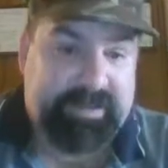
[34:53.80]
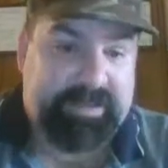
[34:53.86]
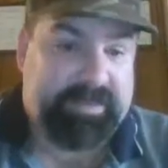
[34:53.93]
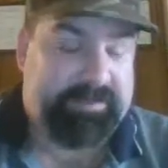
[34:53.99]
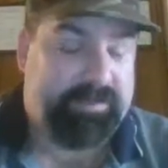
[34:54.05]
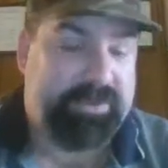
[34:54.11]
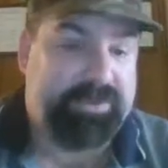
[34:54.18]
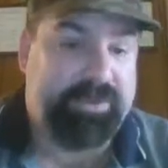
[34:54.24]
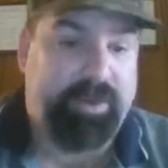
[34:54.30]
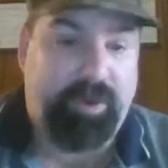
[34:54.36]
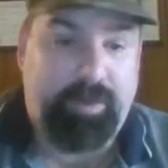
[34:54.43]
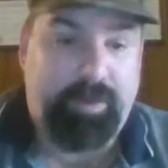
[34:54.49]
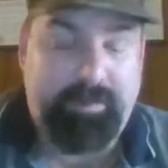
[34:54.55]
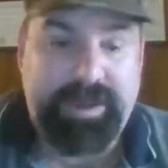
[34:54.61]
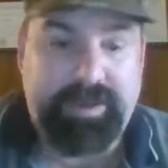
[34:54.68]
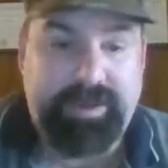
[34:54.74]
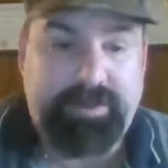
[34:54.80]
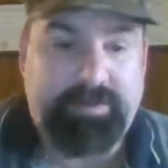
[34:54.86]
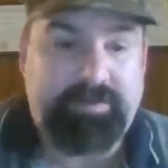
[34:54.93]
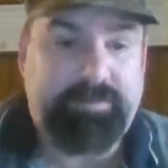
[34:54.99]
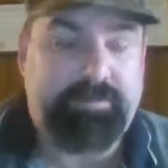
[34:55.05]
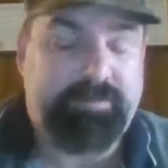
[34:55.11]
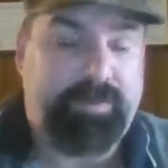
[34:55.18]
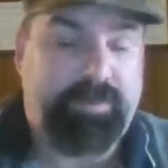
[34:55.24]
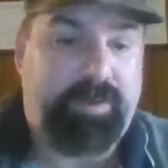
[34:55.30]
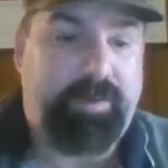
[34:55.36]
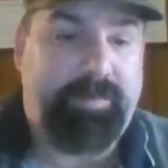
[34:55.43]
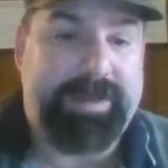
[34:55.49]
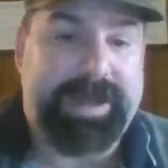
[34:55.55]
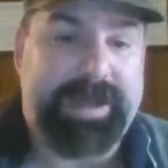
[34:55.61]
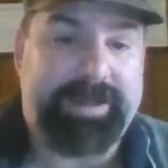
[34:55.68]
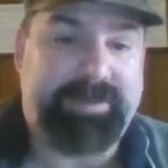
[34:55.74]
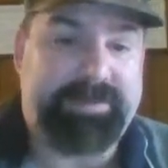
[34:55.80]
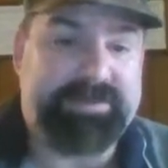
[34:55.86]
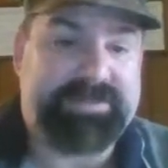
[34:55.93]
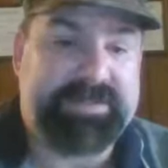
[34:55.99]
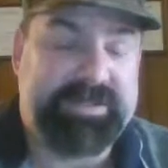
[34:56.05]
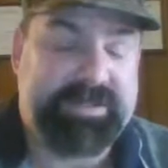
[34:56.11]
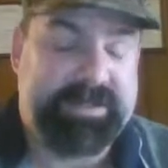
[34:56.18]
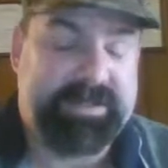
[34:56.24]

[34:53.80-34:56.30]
with no male role models